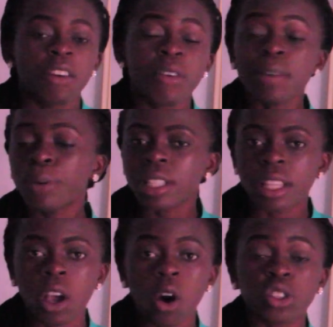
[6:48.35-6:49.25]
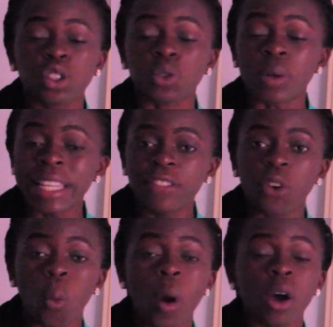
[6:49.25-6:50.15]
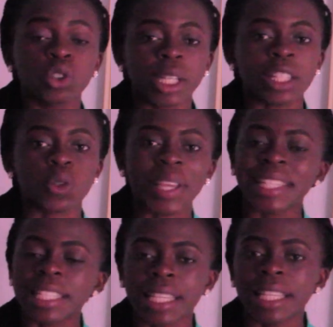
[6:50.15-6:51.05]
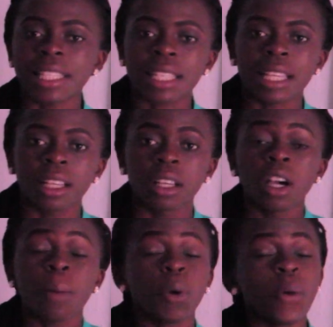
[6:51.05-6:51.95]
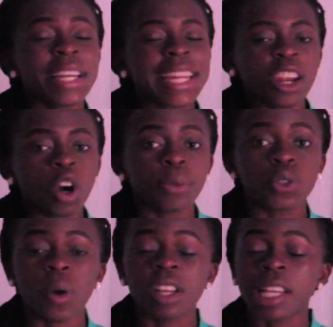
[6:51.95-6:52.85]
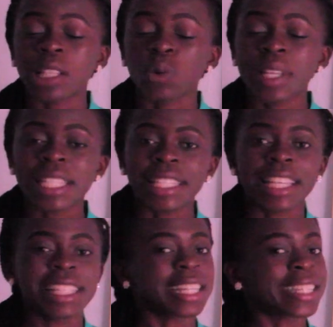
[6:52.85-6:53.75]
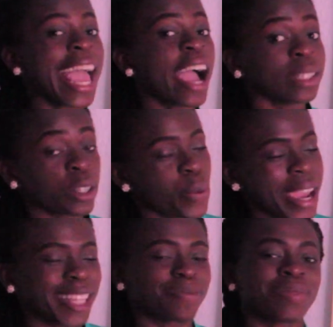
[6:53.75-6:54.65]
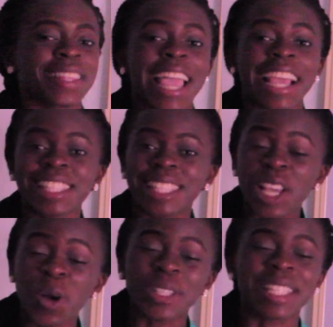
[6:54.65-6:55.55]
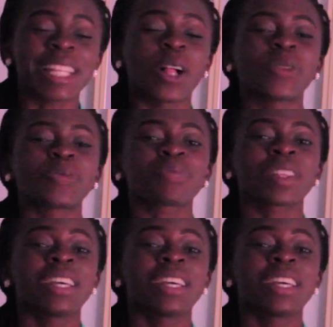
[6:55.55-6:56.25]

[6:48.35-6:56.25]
Red blood cells ought to live for 120 days. But when they are not up to 120 days, they die on the way, like in sickle cell.